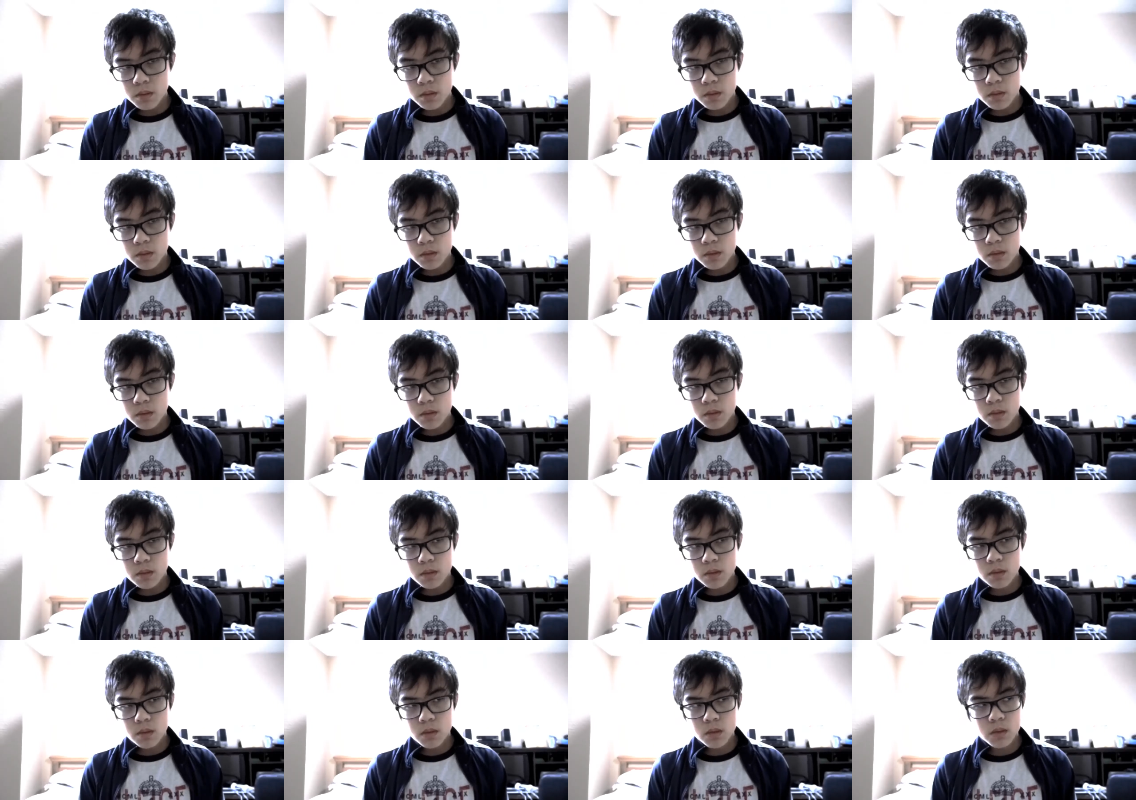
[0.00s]

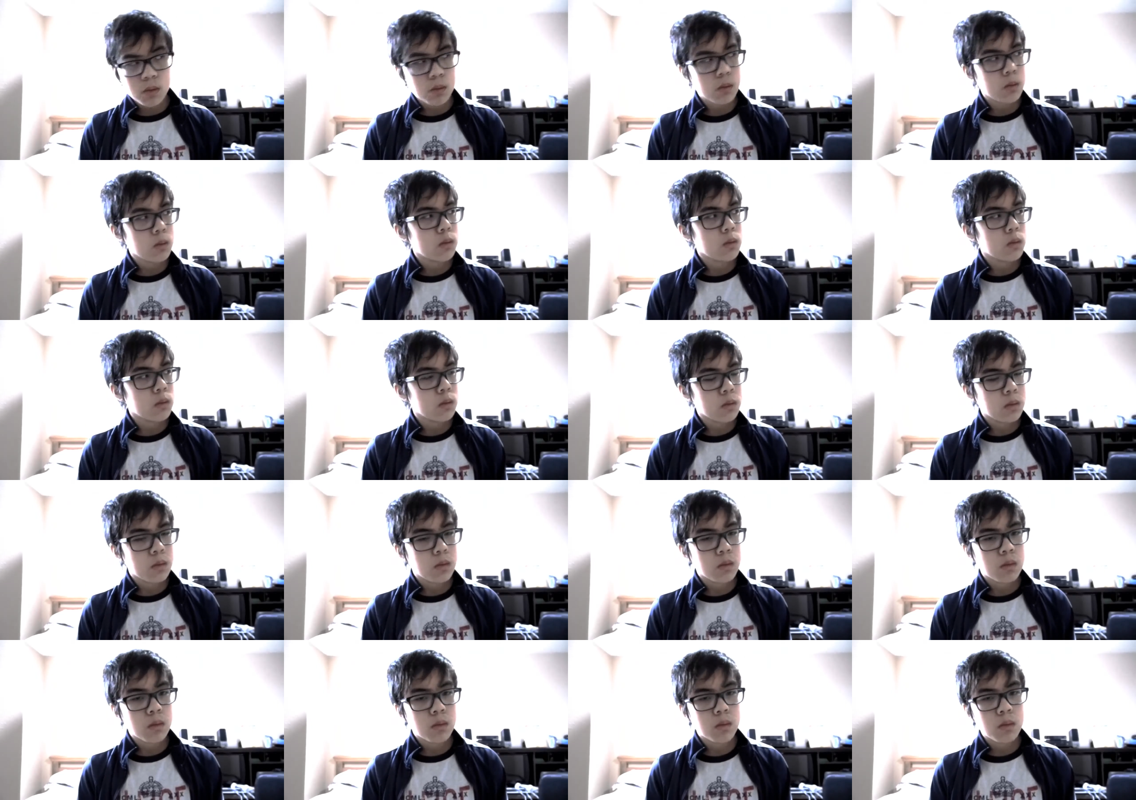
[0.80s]

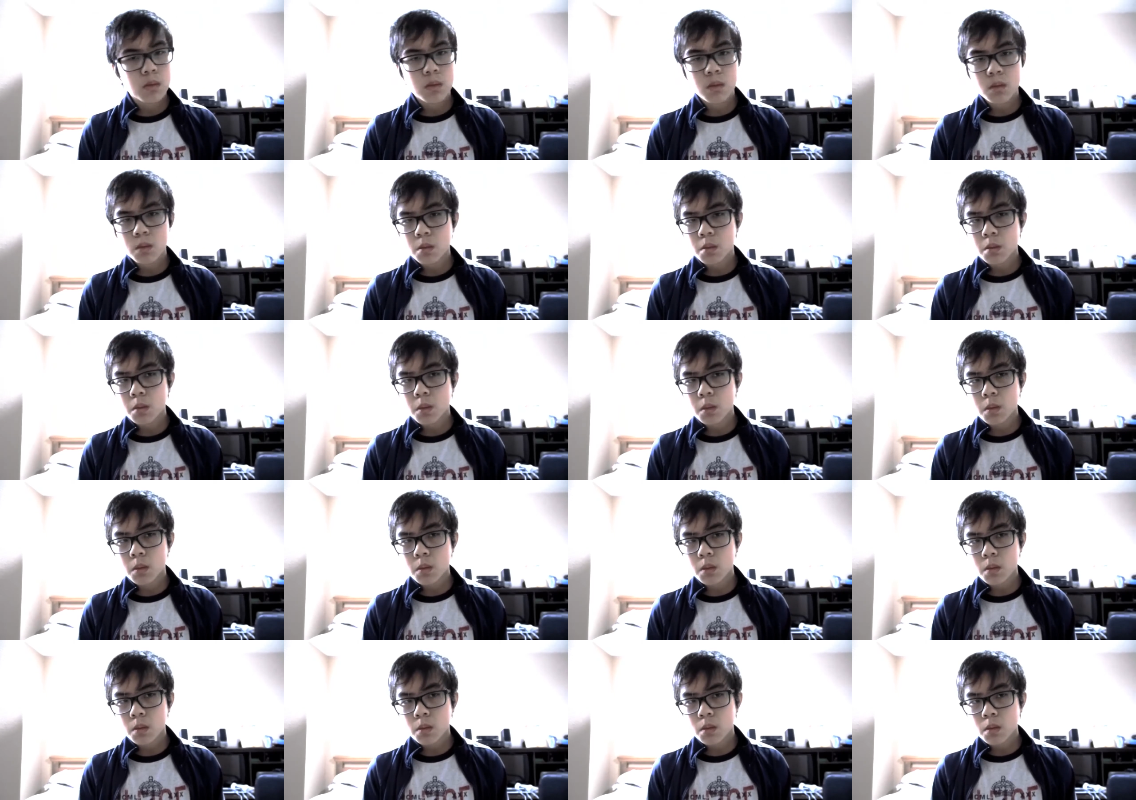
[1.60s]

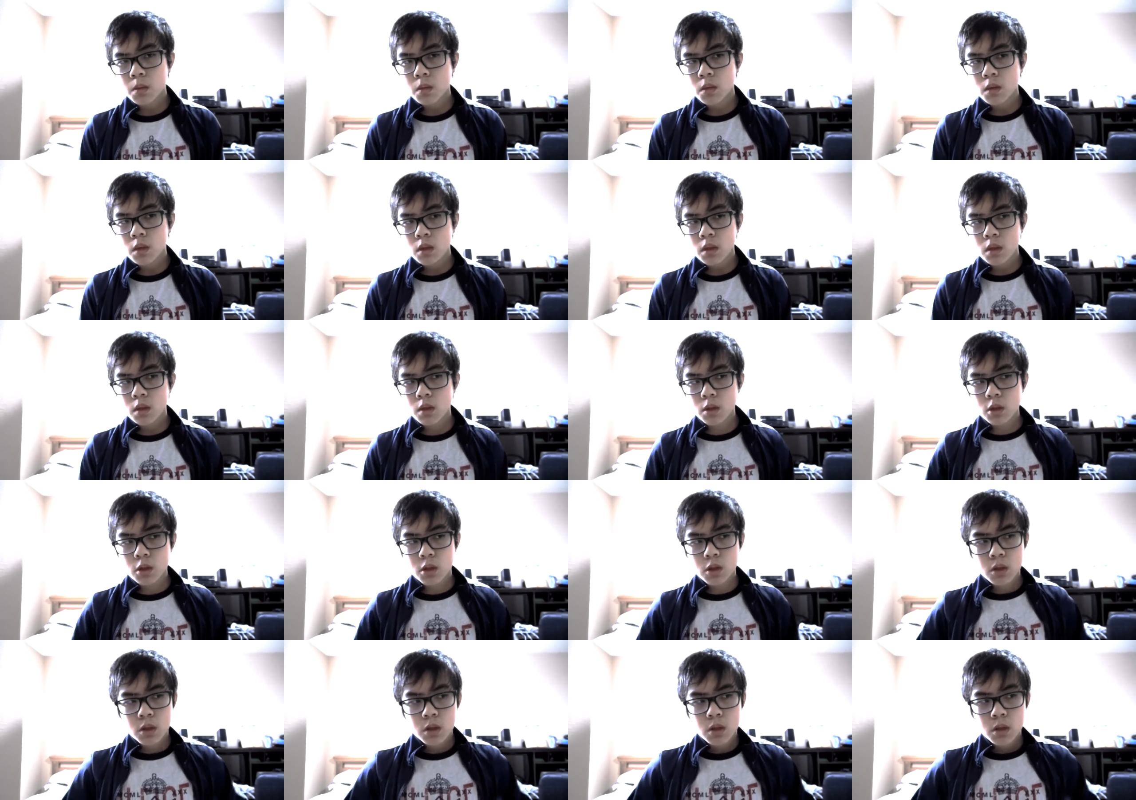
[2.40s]

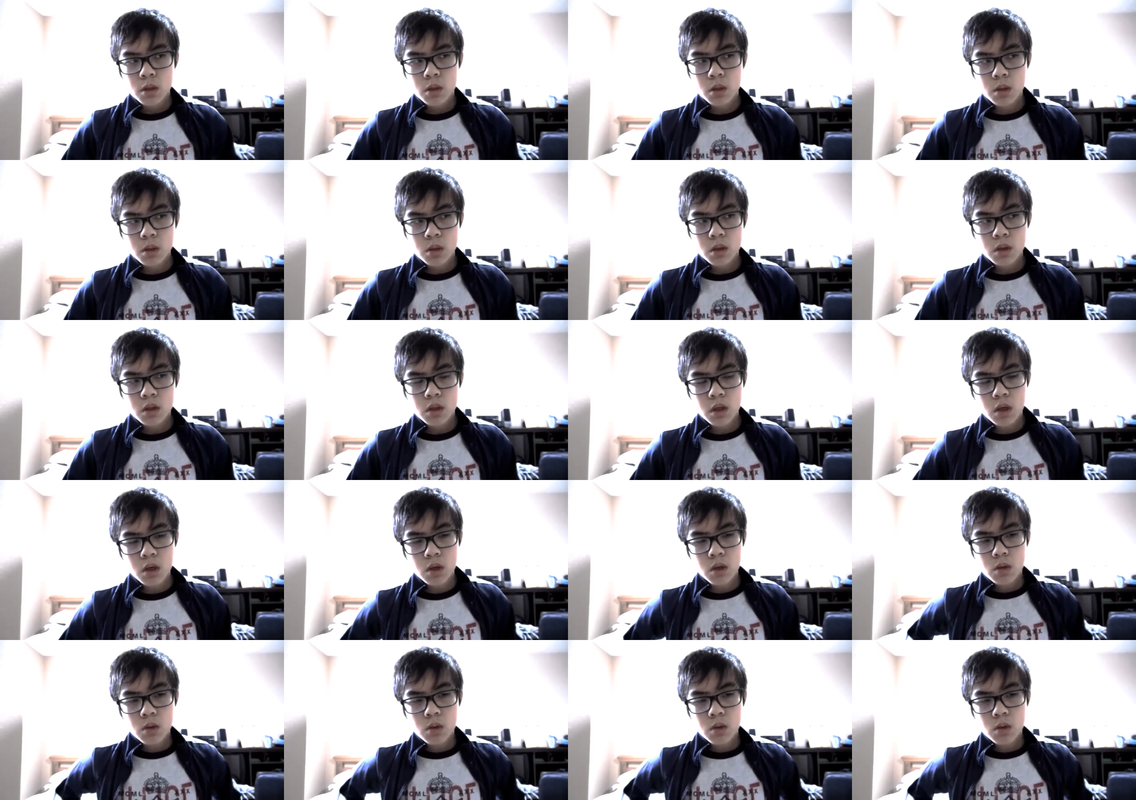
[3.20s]
(silence)